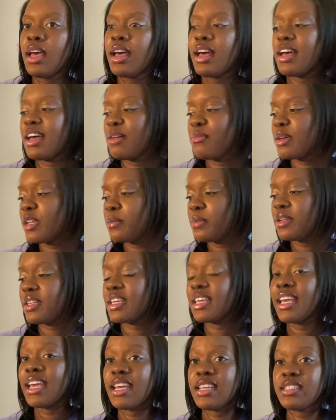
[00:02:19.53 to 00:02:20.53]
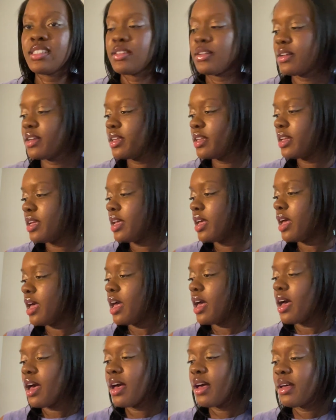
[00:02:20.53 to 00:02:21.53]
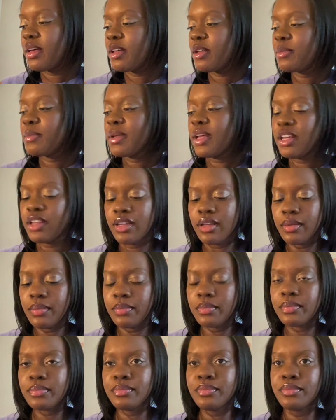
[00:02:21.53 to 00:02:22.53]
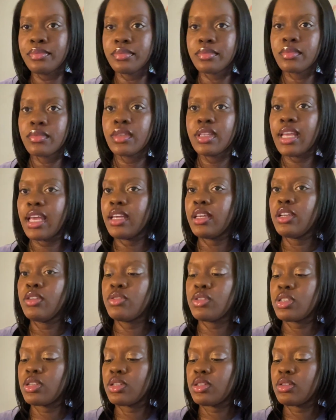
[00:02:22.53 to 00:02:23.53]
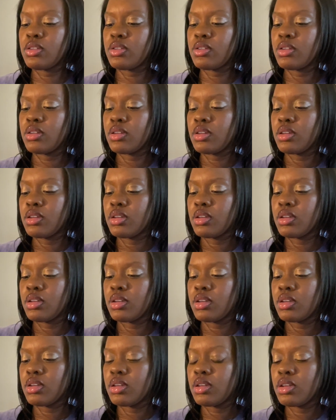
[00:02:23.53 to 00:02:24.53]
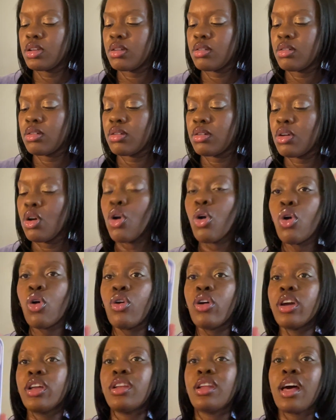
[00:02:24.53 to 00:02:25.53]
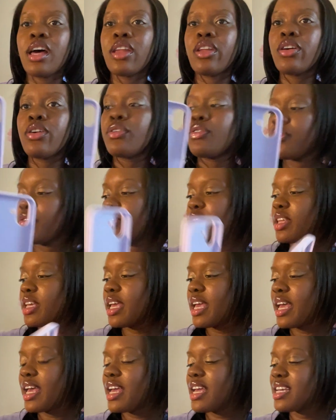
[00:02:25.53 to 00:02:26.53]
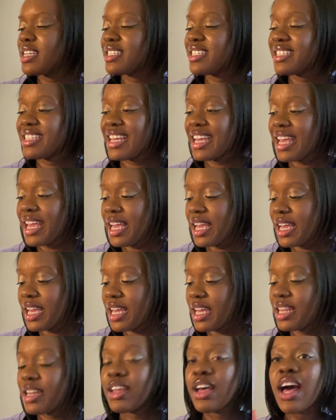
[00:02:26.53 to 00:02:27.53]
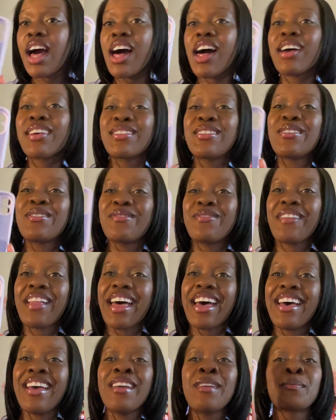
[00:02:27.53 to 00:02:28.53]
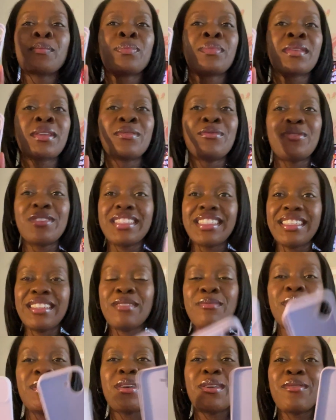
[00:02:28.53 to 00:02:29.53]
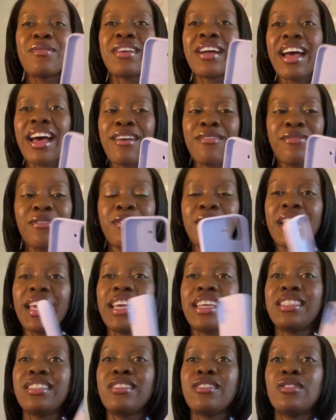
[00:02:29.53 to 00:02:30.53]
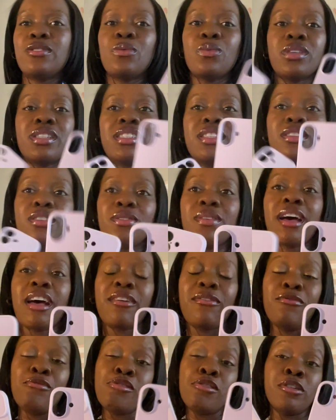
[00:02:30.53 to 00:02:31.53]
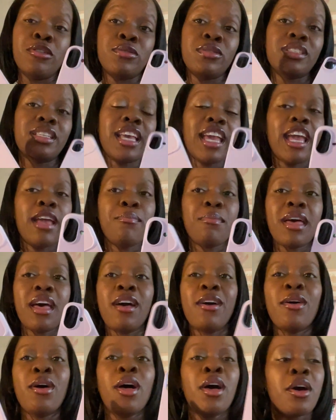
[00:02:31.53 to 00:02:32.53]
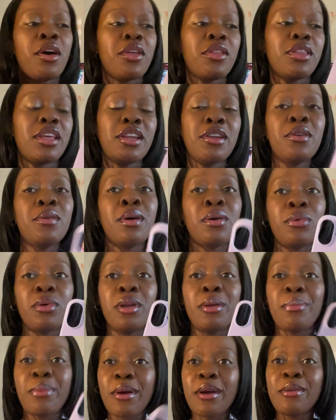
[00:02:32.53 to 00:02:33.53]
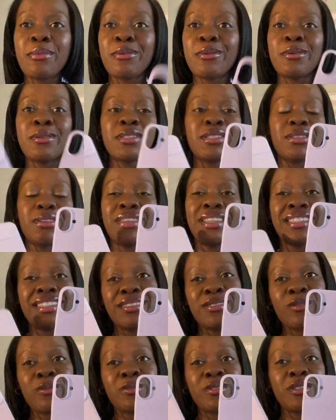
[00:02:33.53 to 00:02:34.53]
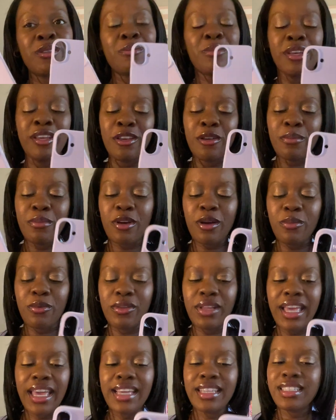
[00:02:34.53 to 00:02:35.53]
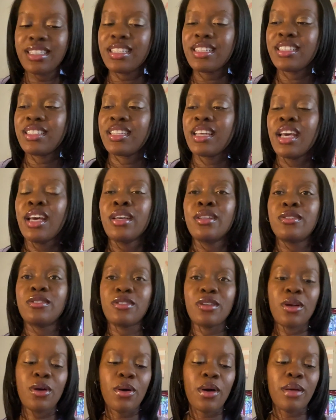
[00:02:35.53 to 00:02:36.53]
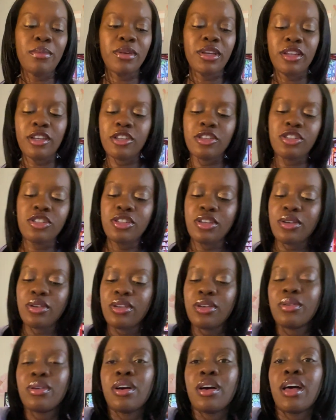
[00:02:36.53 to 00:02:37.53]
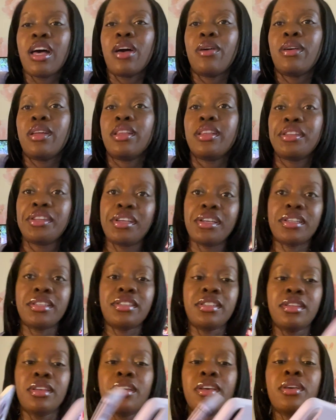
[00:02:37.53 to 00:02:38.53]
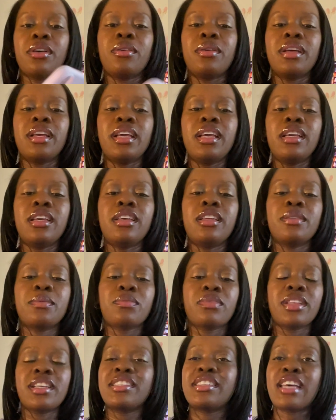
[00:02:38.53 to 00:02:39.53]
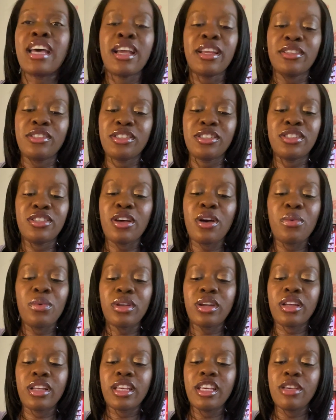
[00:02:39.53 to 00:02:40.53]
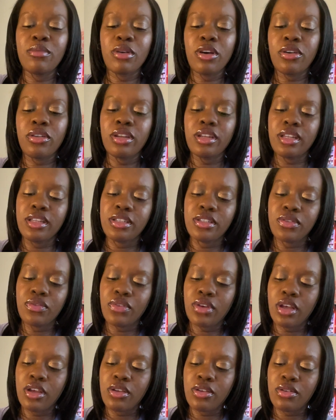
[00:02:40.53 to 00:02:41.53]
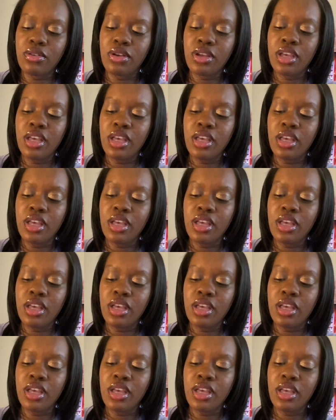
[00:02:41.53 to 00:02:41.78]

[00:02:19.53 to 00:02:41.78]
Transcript: I'm about to put the case on. Thank you to Ornato for the case and Octofly for sending me over iPhone cases once the new iPhones came out. They knew I wanted purple, so they sent over some cute purple cases. So I'm going to show you all how it looks going in, because I just don't want to keep holding this phone